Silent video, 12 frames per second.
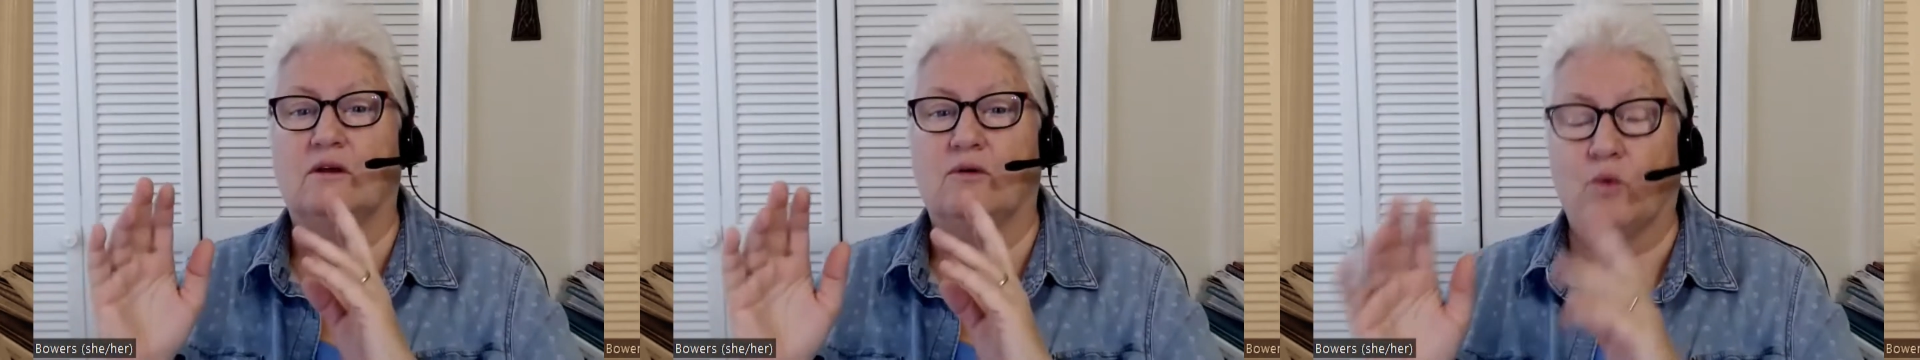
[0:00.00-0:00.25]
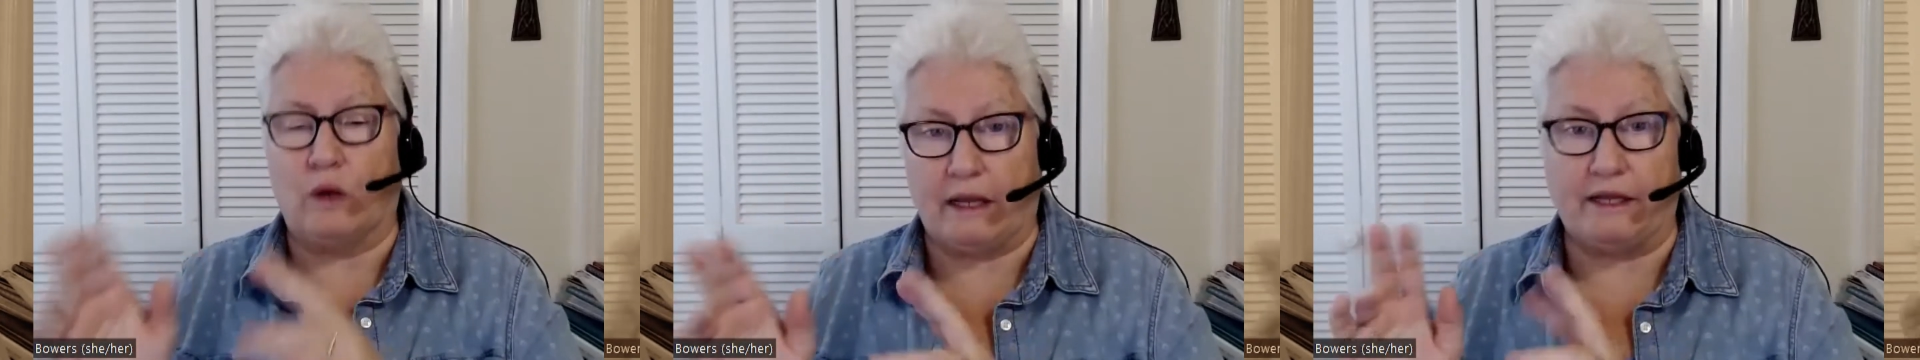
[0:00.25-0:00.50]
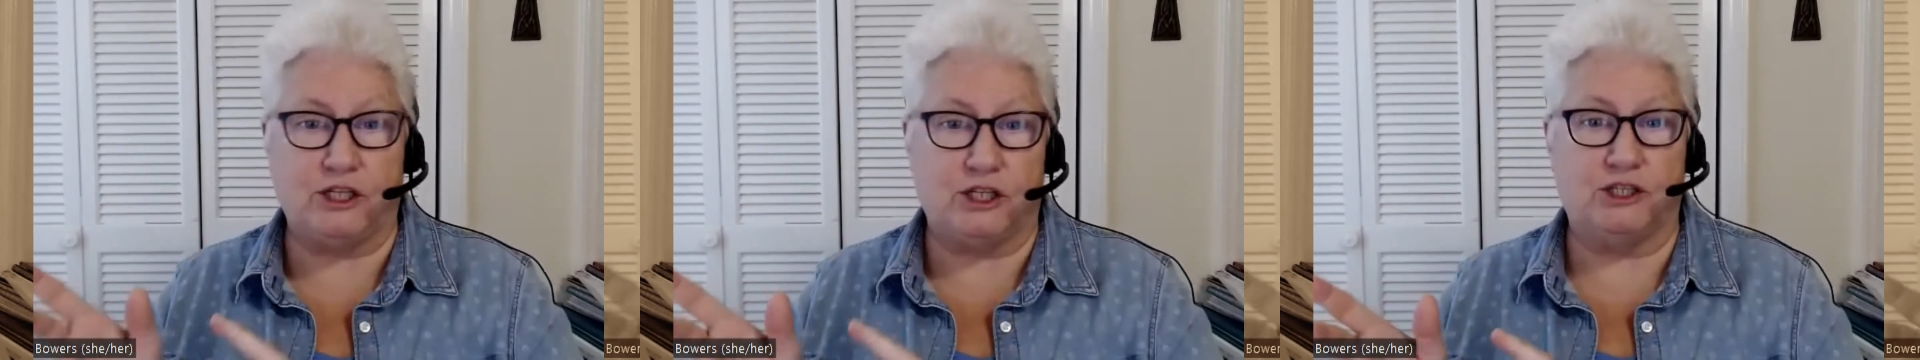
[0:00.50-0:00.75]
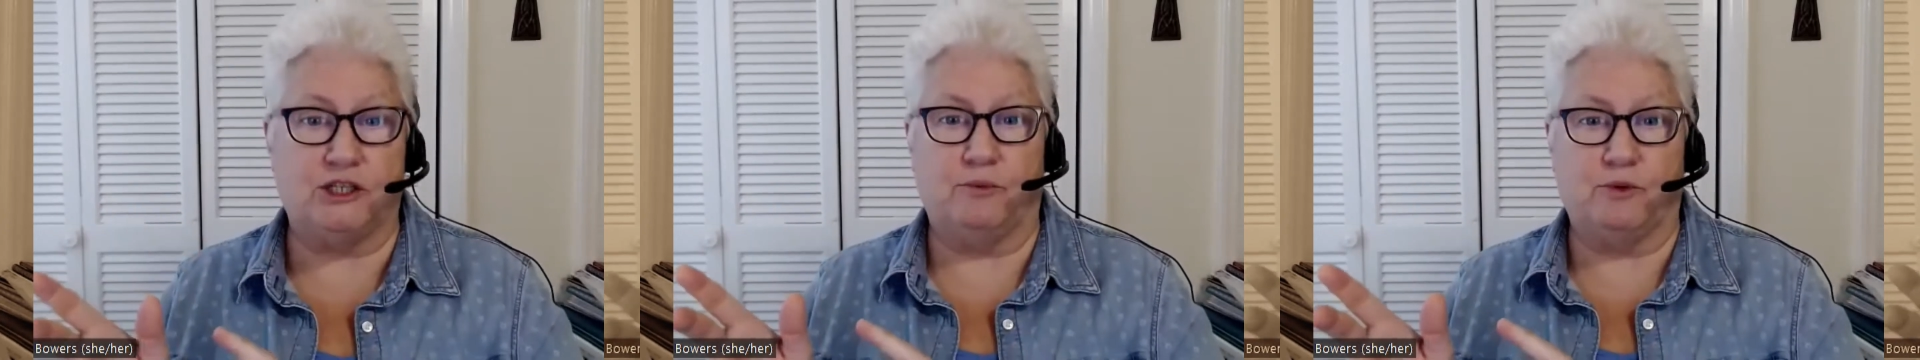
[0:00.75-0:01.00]

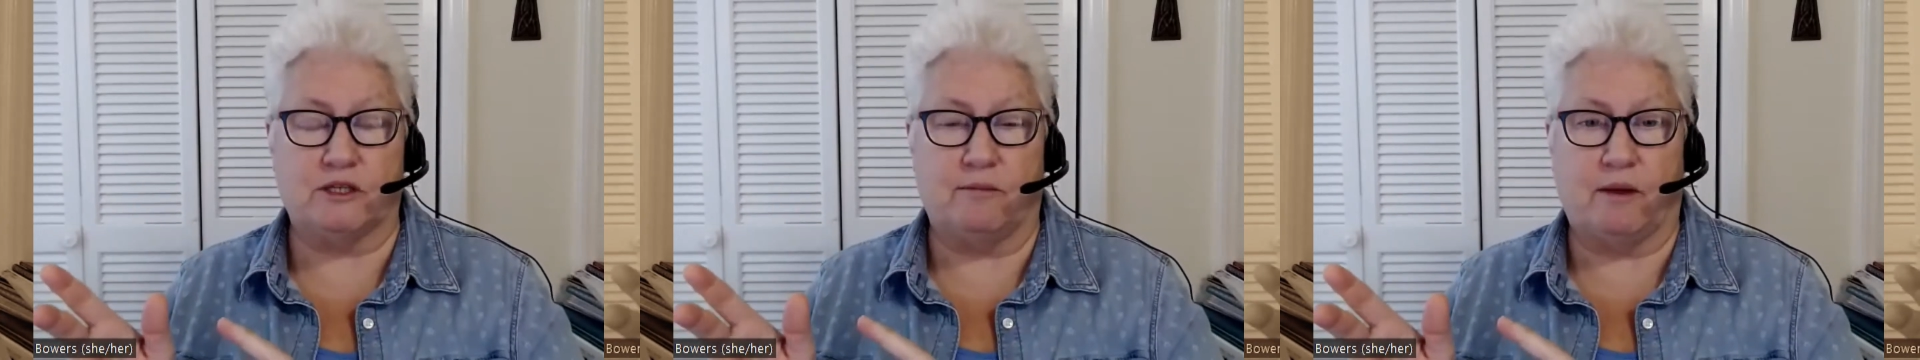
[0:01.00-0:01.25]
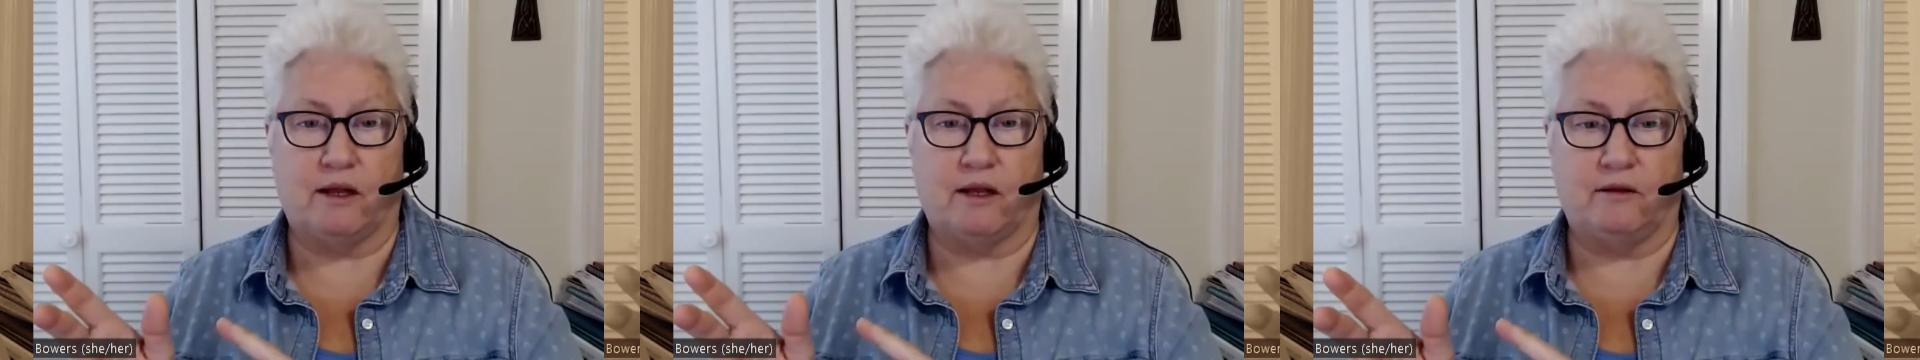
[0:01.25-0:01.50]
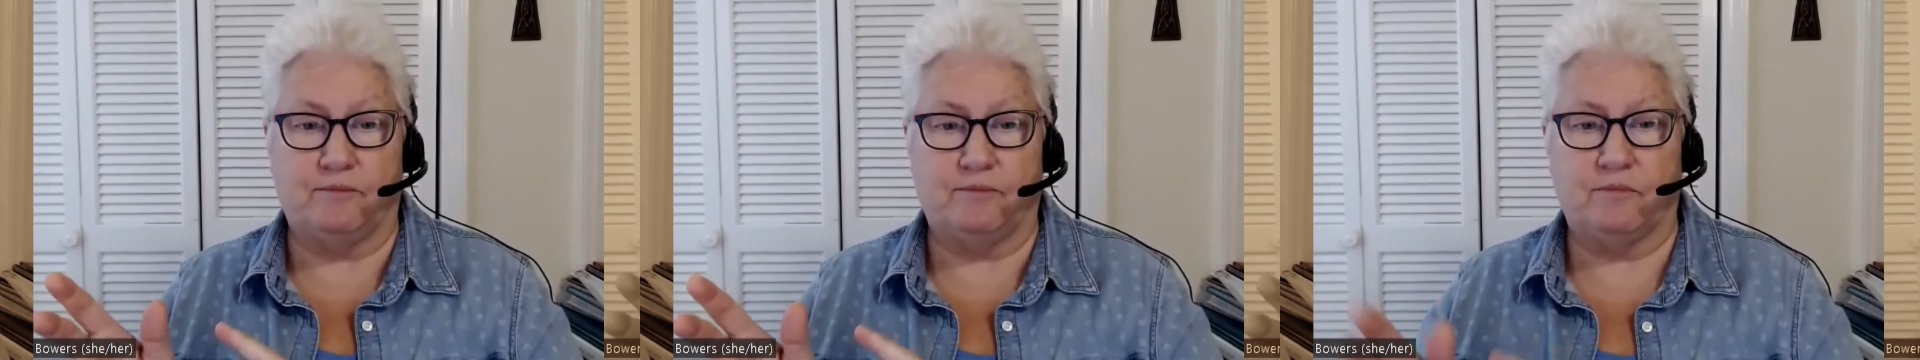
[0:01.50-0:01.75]
relationship with somebody.